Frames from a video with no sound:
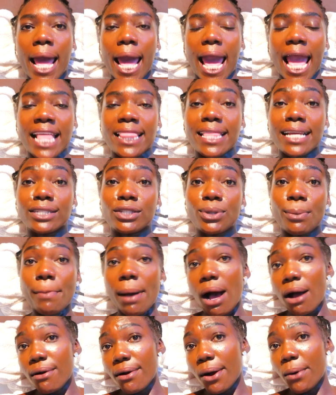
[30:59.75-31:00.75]
And then
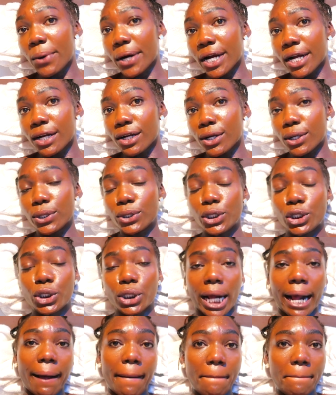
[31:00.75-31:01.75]
tomorrow we're gonna go
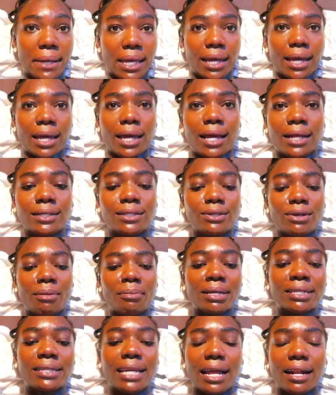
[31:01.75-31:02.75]
shopping. So
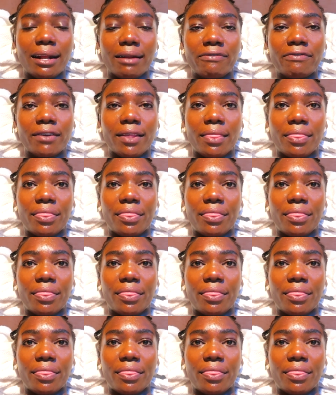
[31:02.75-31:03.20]
I'm excited for